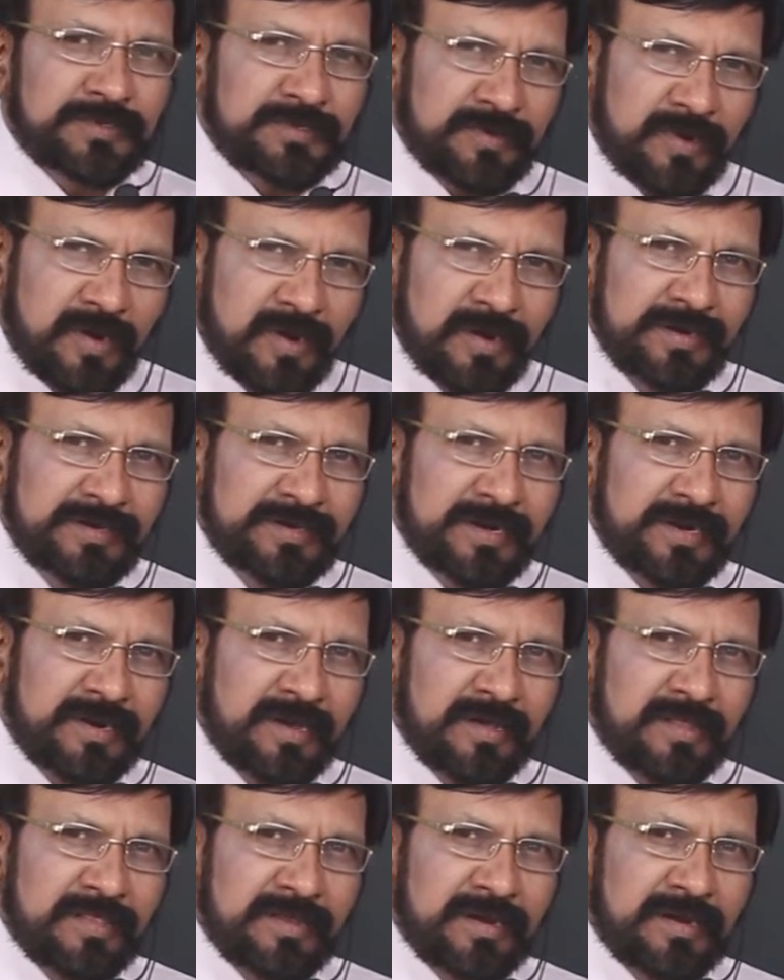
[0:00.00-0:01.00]
knowledge and
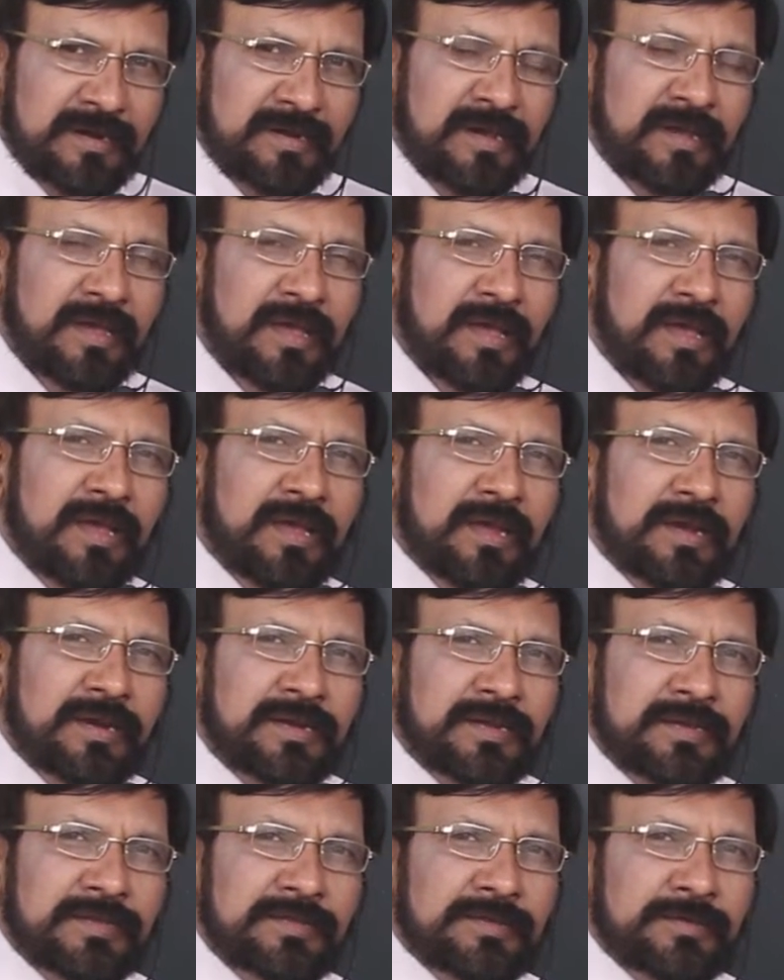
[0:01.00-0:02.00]
all that,
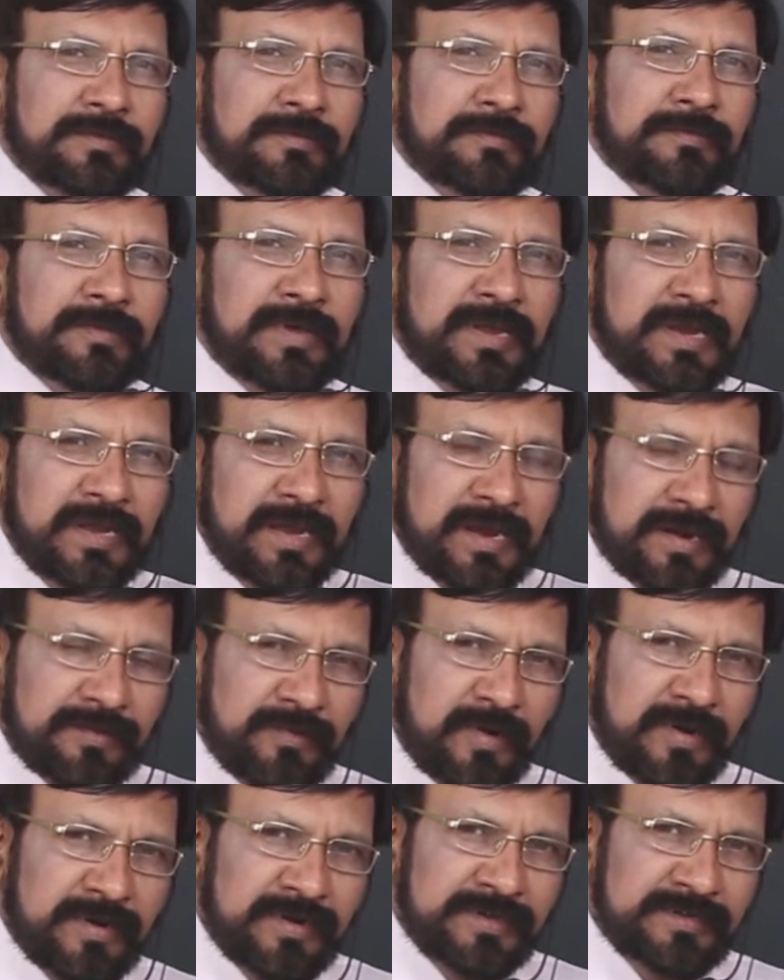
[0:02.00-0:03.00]
it is very
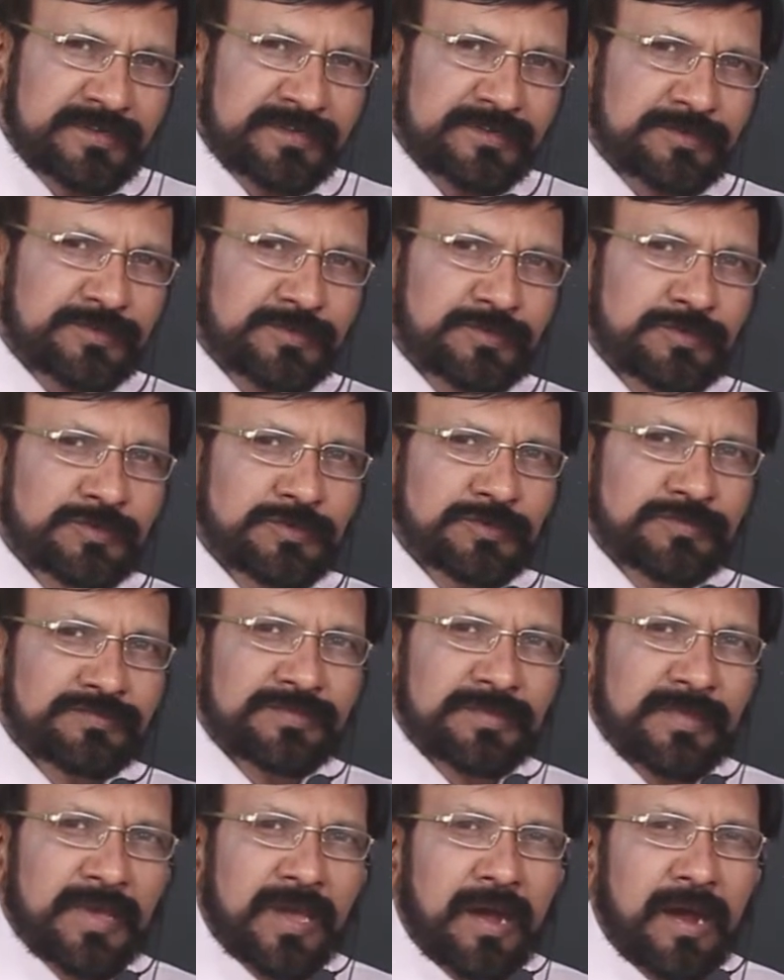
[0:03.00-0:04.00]
advantageous to you,
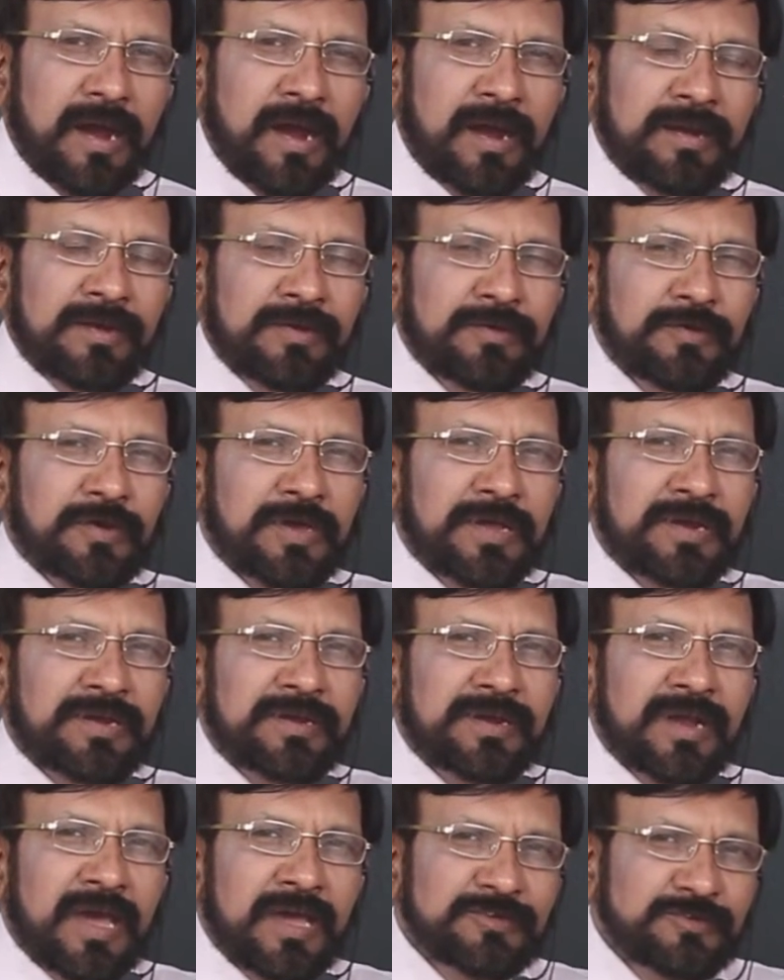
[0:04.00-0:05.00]
and you
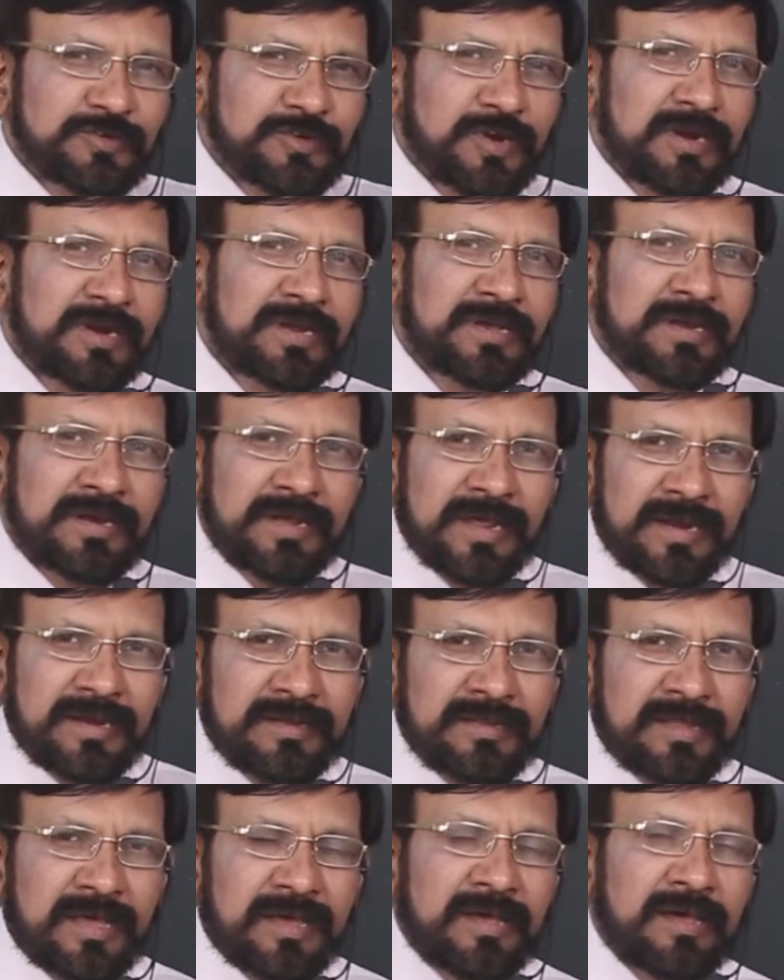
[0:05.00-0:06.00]
can naturally
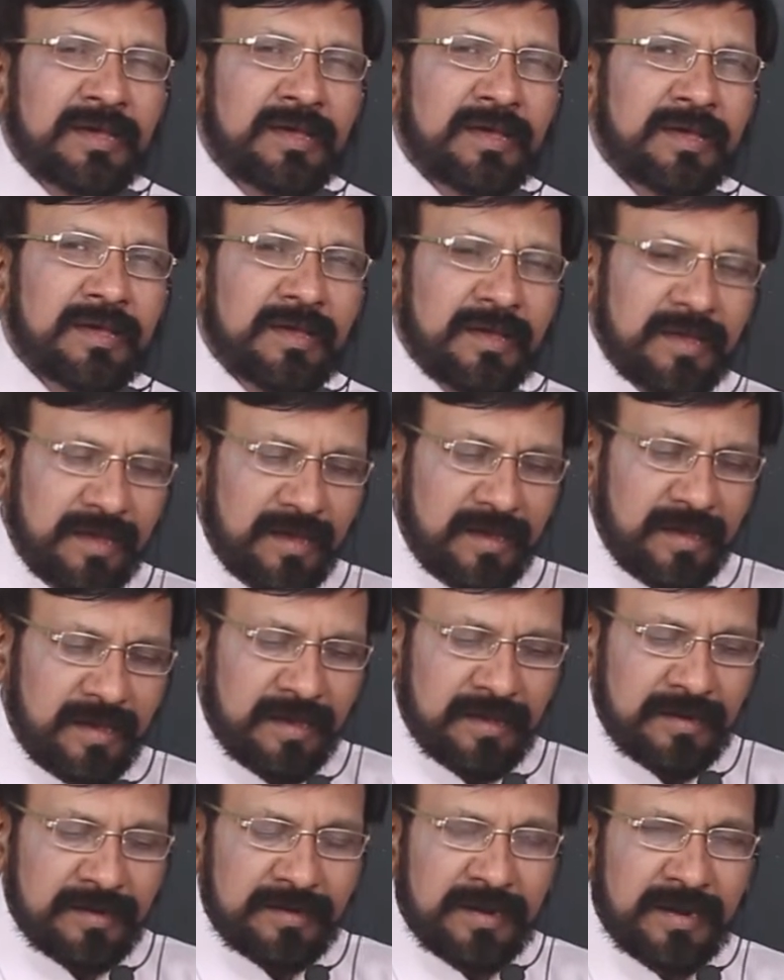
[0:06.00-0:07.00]
learn the
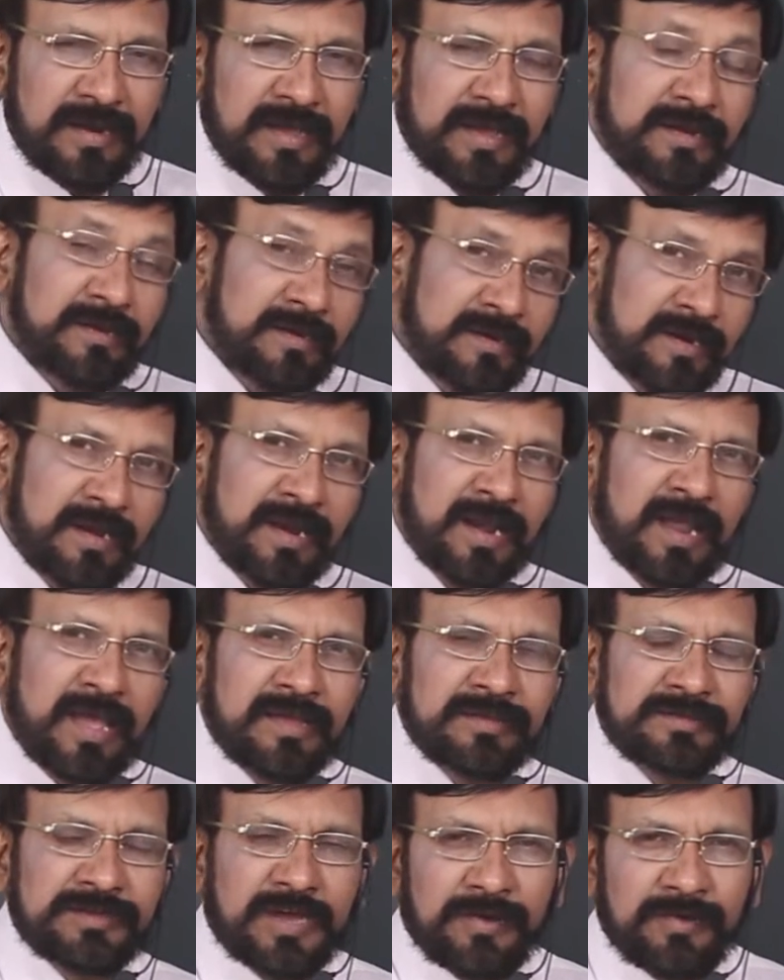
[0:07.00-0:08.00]

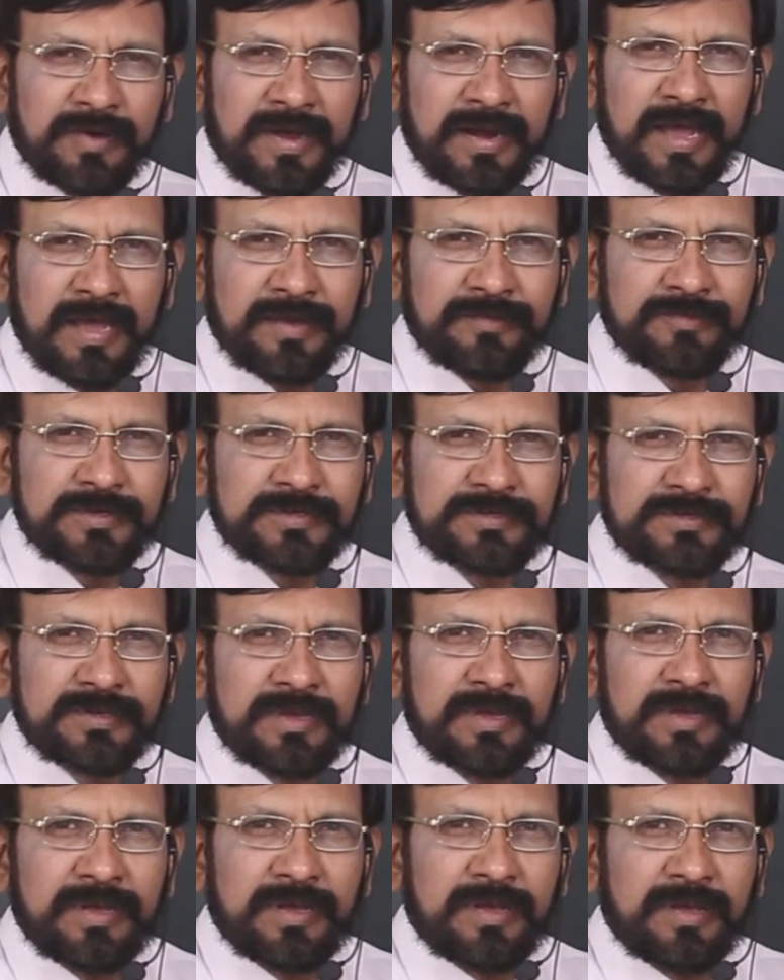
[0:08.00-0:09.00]
Java language
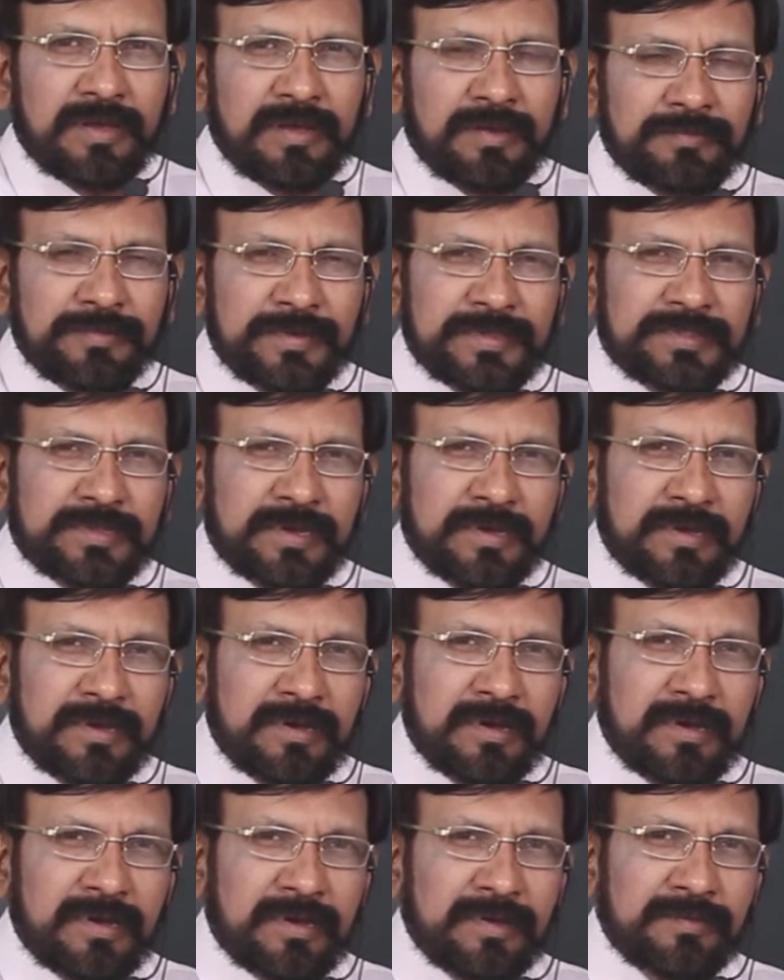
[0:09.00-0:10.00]
with
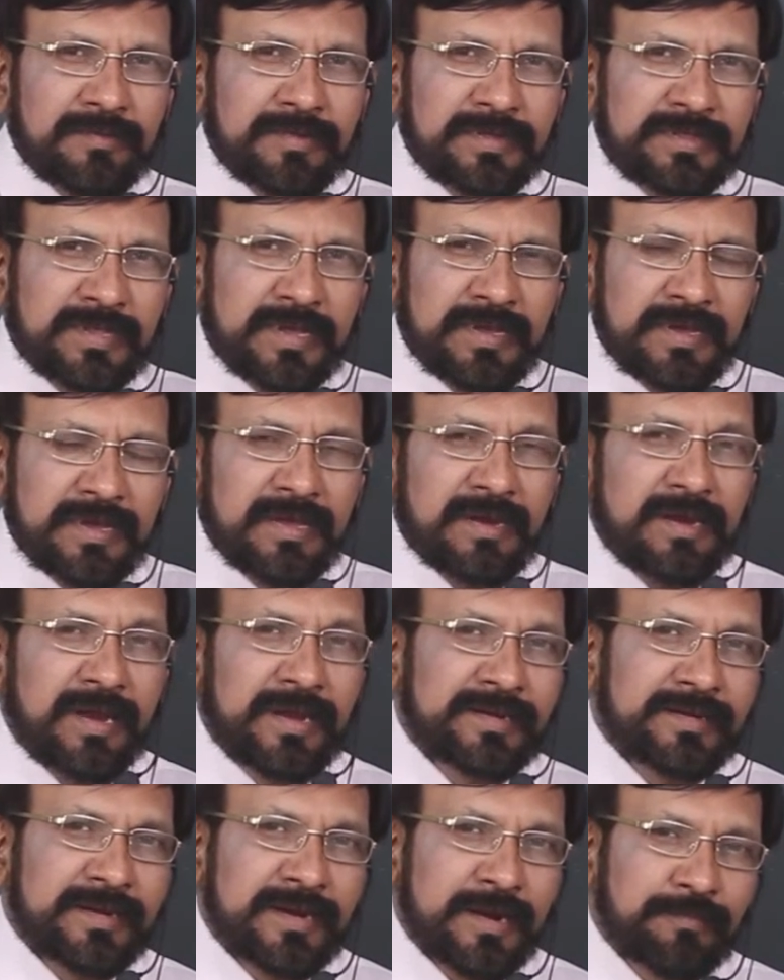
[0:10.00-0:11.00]
a
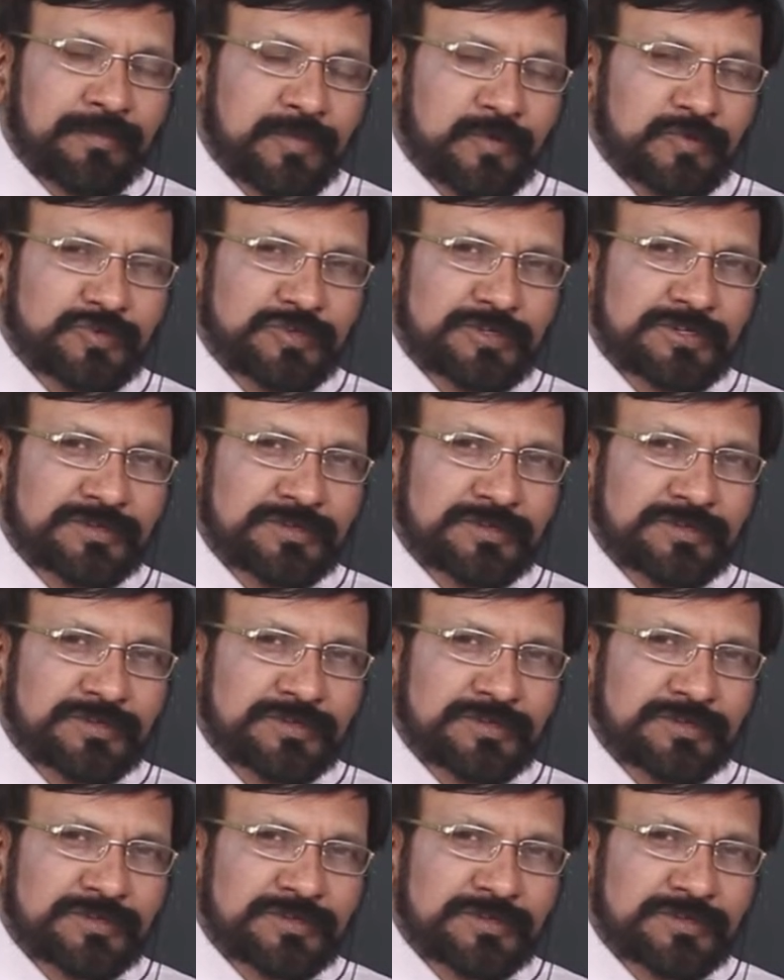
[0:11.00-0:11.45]
lighter approach.